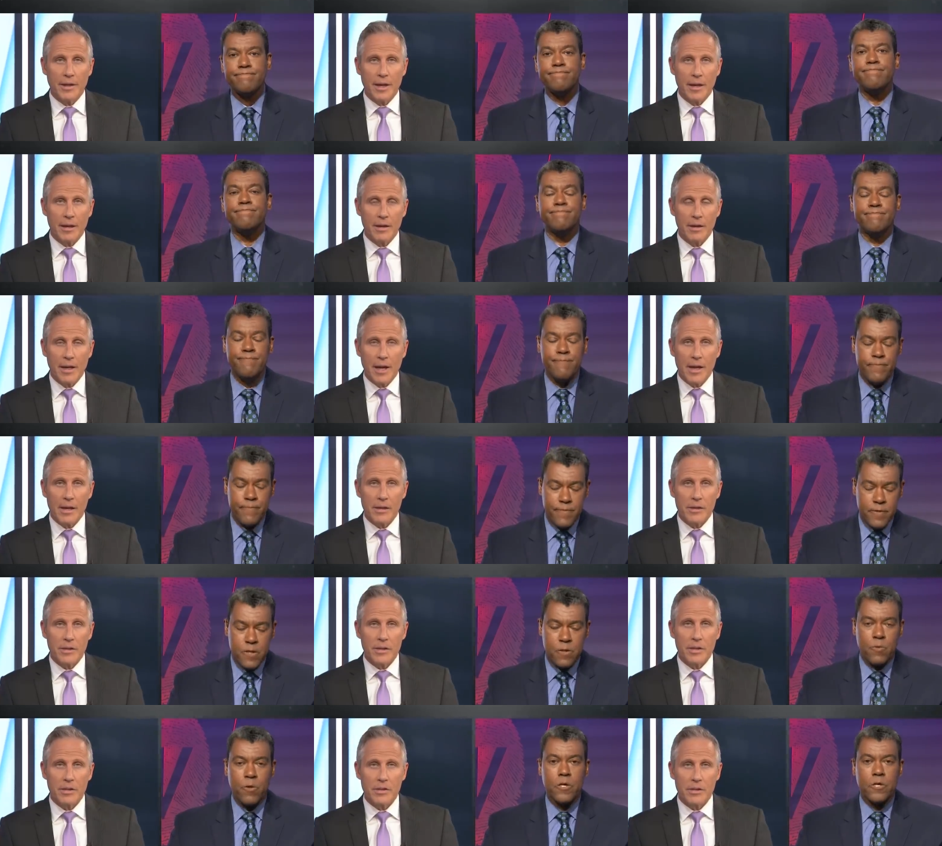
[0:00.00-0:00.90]
Speaker 1: that
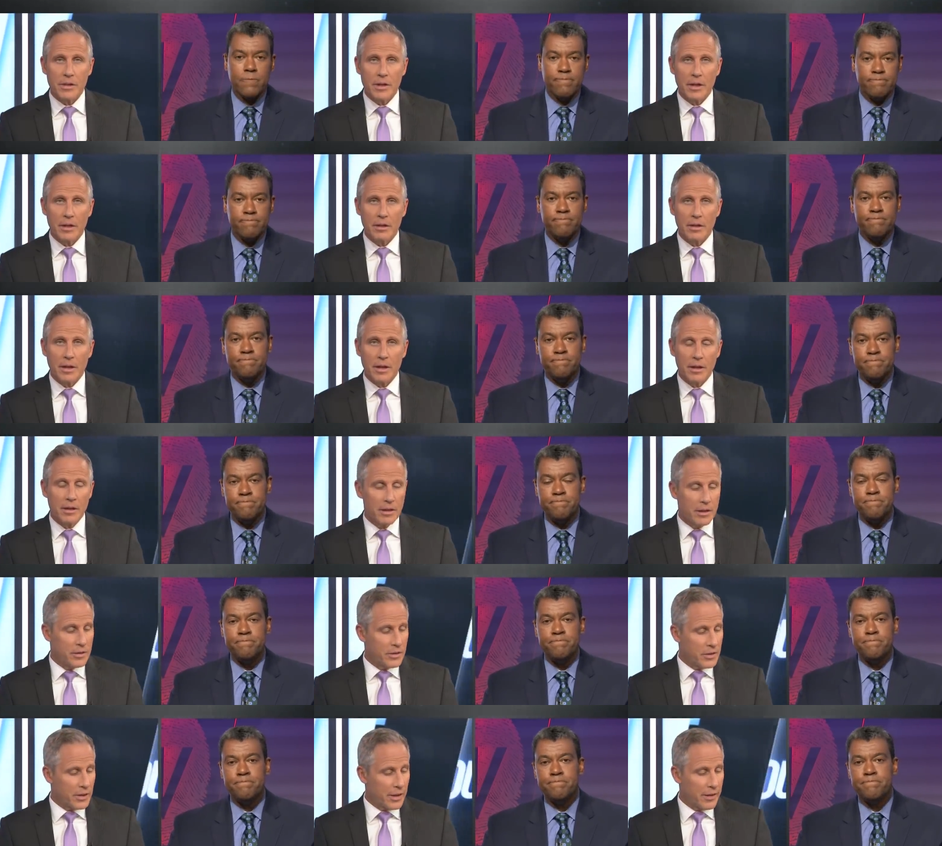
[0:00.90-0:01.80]
analysis and, and
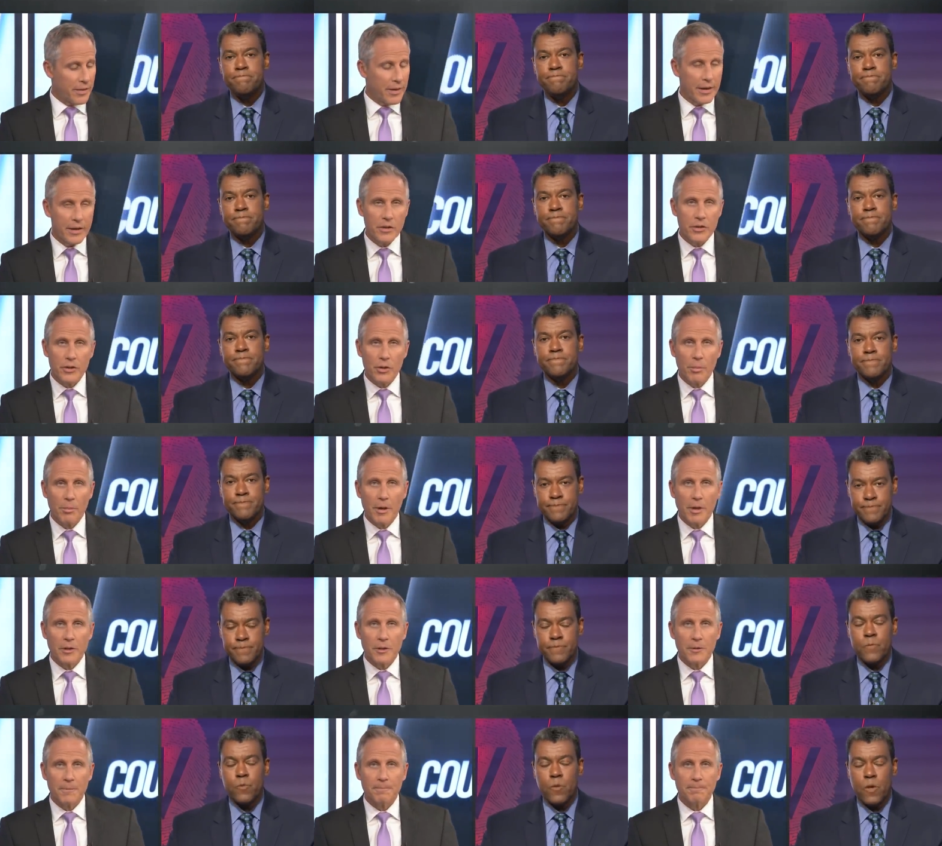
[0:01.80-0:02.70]
insight. Thank you so
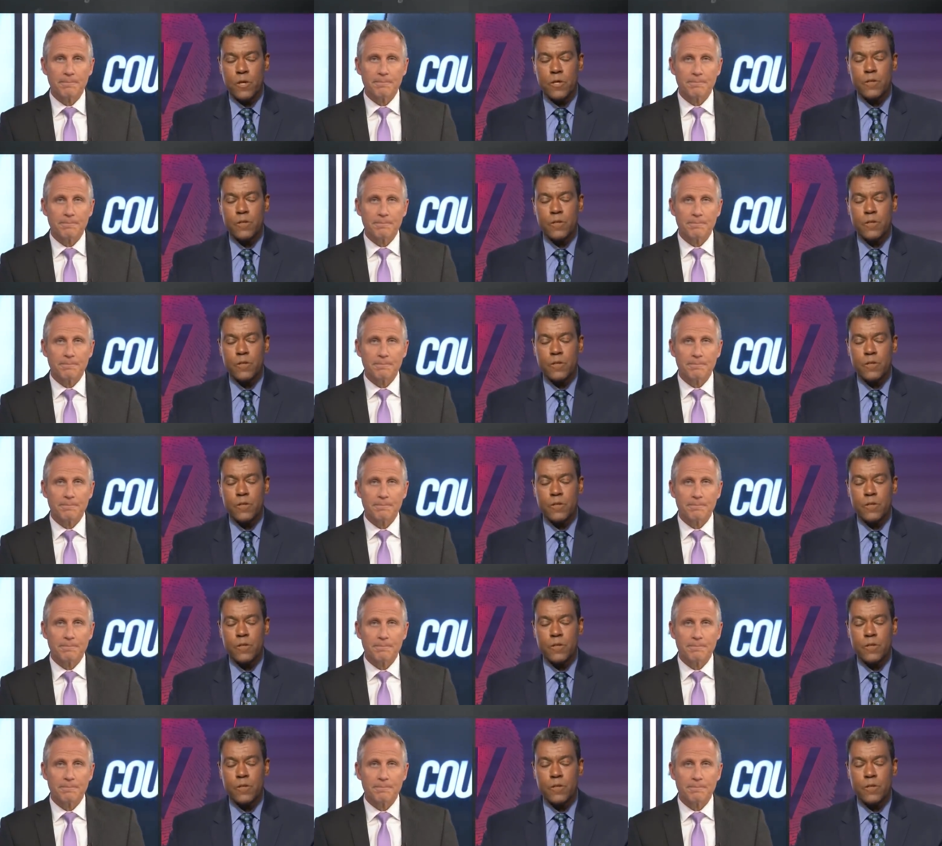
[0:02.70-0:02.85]
much.